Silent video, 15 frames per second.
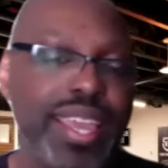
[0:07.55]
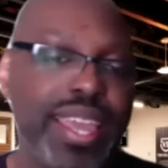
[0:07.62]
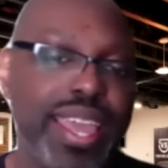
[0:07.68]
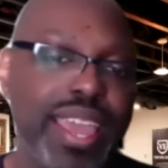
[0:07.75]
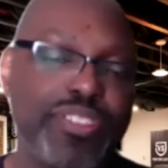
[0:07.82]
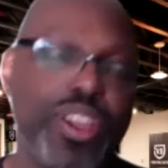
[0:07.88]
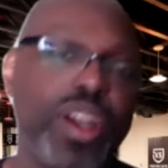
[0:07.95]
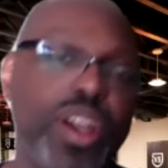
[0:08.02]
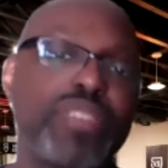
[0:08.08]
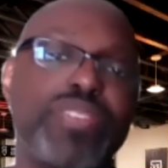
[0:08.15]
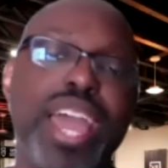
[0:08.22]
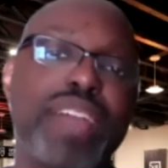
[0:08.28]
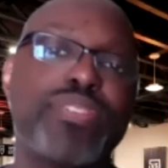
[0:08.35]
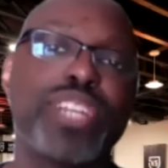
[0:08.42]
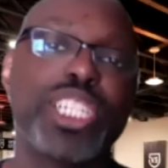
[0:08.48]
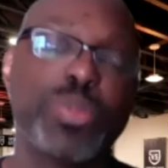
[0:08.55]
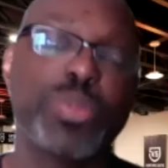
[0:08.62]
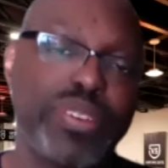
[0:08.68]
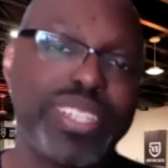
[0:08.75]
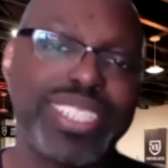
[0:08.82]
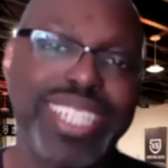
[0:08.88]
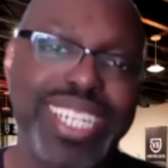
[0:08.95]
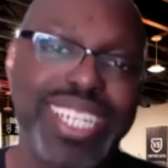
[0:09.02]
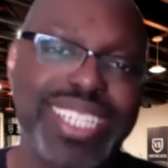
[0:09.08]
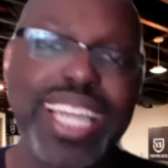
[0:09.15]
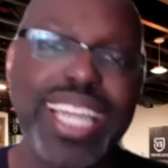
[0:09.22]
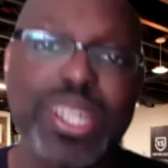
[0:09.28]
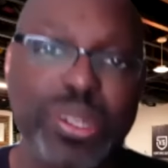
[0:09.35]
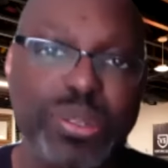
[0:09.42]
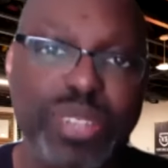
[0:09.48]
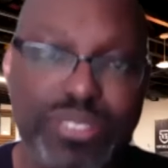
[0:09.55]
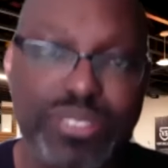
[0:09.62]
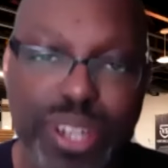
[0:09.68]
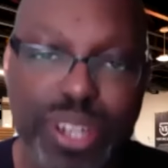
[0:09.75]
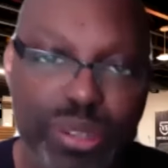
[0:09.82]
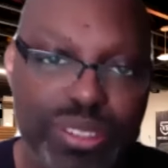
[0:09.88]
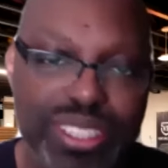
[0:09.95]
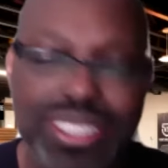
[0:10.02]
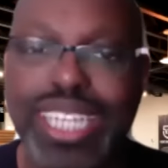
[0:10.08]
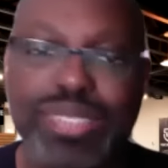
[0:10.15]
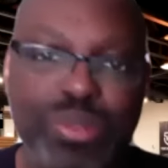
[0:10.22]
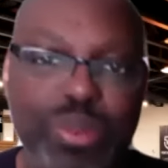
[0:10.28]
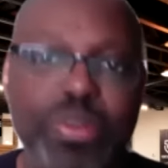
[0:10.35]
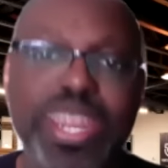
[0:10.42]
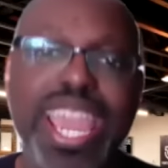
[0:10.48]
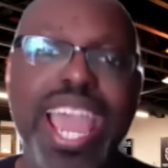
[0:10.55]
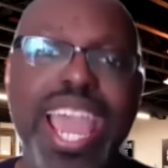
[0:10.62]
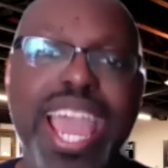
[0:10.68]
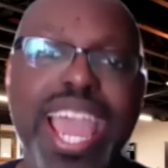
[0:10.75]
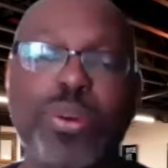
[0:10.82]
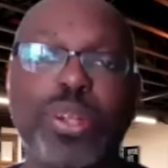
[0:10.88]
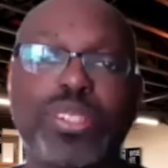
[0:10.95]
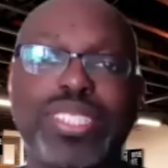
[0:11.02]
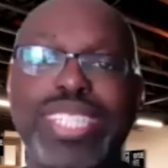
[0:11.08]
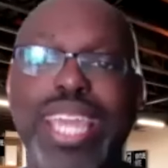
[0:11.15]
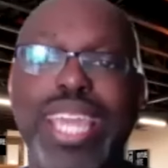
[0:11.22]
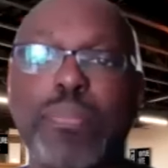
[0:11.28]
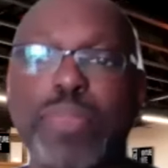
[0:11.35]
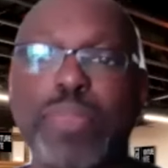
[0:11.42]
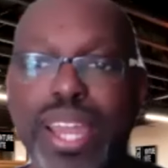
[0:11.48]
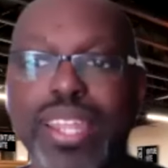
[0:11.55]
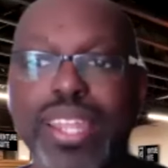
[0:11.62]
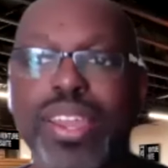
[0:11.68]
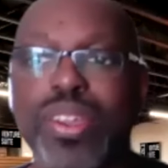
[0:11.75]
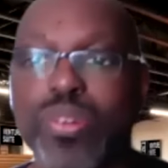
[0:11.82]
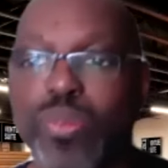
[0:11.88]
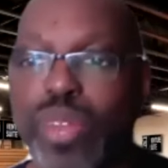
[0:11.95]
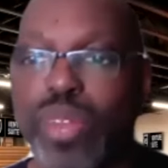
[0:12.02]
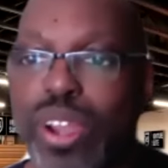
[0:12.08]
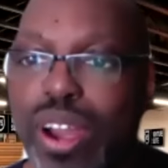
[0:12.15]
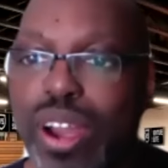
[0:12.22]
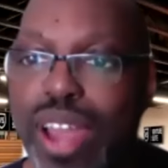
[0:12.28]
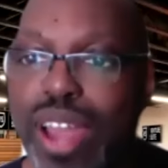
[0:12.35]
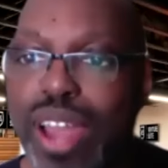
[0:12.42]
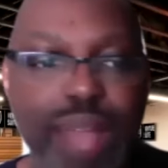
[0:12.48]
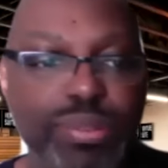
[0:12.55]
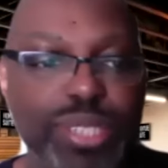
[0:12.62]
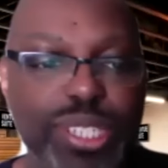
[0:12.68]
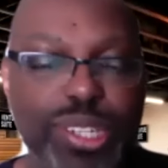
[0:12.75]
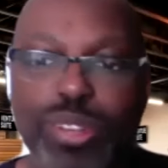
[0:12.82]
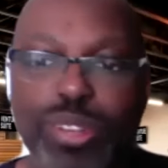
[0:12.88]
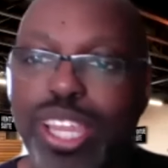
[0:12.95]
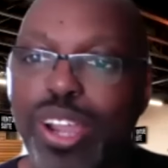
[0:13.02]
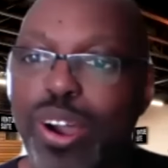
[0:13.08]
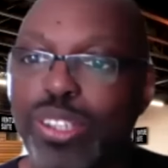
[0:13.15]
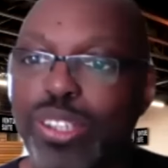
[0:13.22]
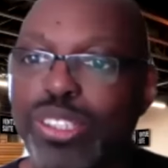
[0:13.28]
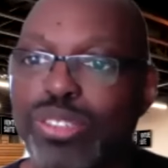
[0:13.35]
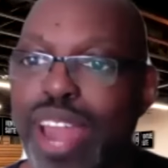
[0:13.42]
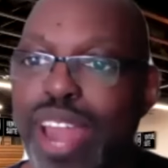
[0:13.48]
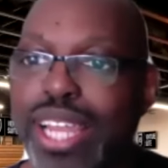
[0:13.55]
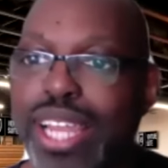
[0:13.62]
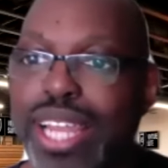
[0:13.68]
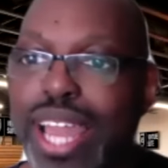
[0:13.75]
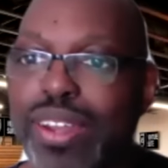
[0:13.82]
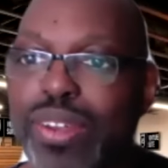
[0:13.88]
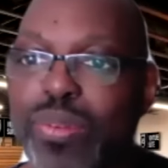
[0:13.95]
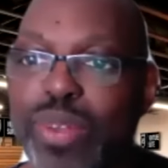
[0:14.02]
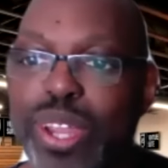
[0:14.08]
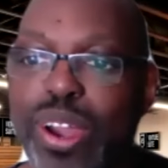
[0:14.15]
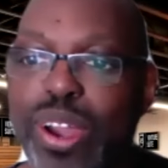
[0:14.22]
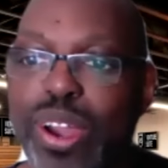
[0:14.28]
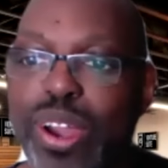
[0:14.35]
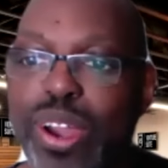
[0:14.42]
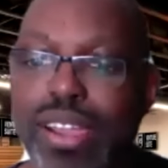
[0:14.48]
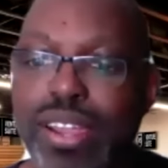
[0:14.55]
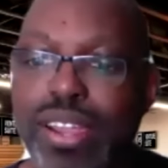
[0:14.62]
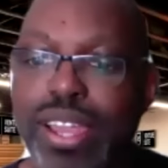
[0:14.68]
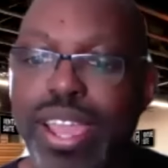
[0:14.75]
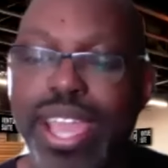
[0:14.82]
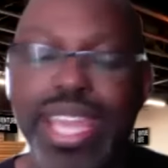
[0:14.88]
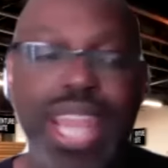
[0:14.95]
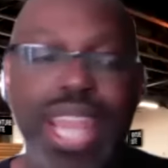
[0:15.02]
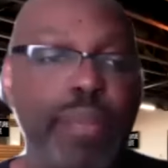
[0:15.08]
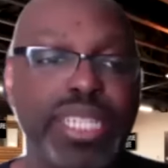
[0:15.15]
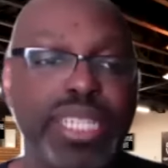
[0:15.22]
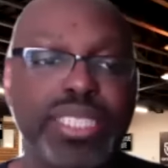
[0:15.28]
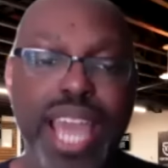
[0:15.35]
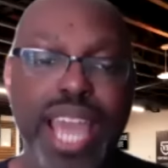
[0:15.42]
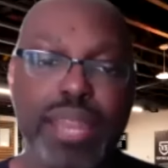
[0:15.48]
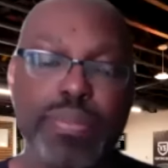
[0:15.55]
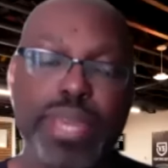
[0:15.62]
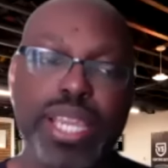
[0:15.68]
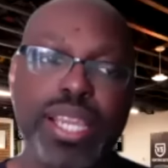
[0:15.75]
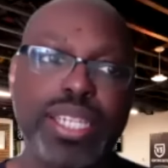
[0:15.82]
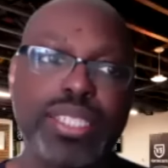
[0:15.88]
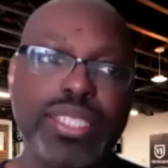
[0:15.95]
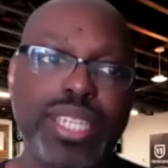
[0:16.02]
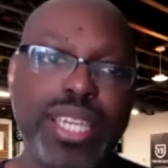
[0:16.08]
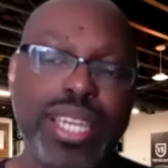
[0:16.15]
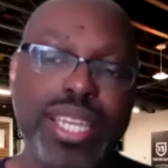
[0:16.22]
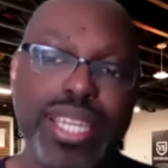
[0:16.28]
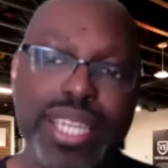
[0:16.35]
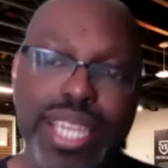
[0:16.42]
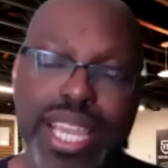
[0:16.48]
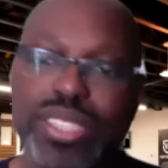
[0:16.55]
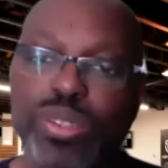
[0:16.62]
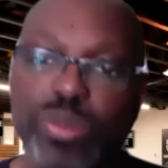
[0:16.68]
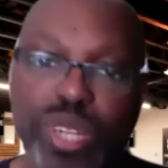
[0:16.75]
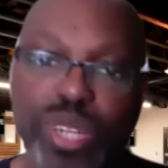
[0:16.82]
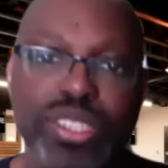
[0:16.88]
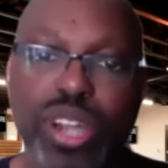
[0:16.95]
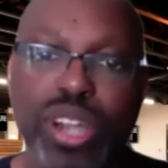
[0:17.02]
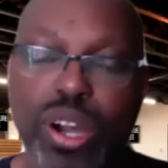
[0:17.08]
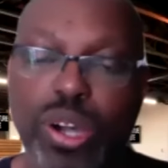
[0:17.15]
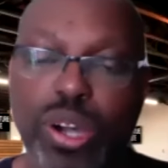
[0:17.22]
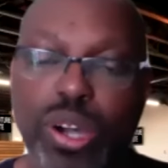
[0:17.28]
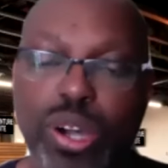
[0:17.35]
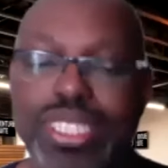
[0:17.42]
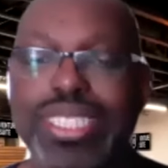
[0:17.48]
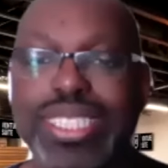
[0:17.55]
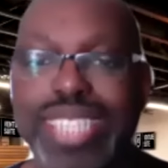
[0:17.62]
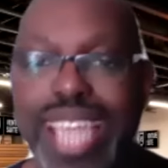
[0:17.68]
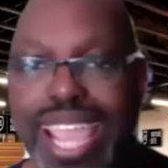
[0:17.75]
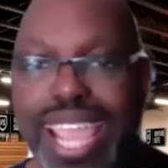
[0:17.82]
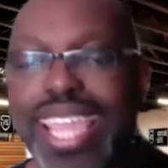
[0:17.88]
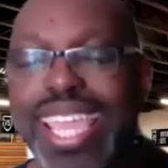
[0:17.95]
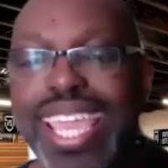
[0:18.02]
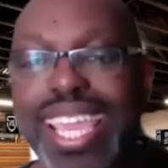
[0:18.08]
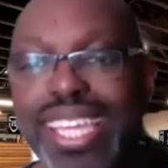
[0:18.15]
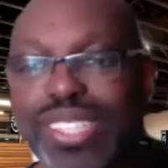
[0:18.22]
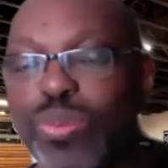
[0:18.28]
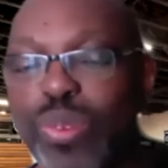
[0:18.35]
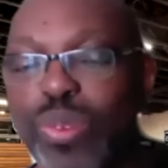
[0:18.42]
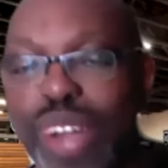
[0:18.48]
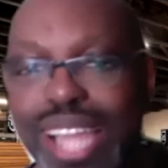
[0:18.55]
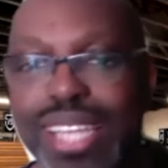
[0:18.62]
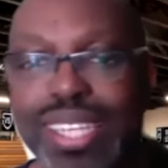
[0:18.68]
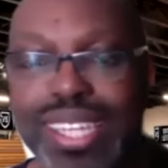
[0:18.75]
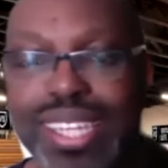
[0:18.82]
If y'all have ever experienced any technical difficulties, that's what we had mm-hmm. going on today. But we are absolutely on track now, and we are here. And I'm excited because guess what, y'all? Today is what?